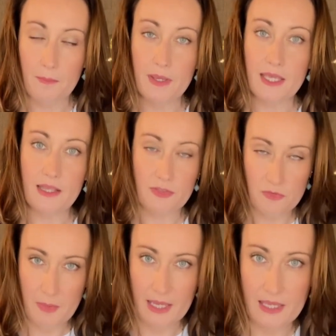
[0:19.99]
is
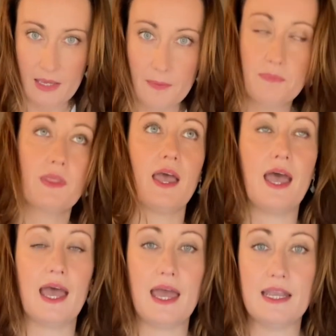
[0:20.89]
Rudbeckia,
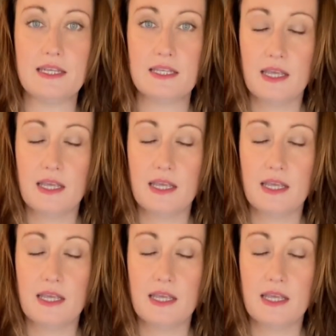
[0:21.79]
and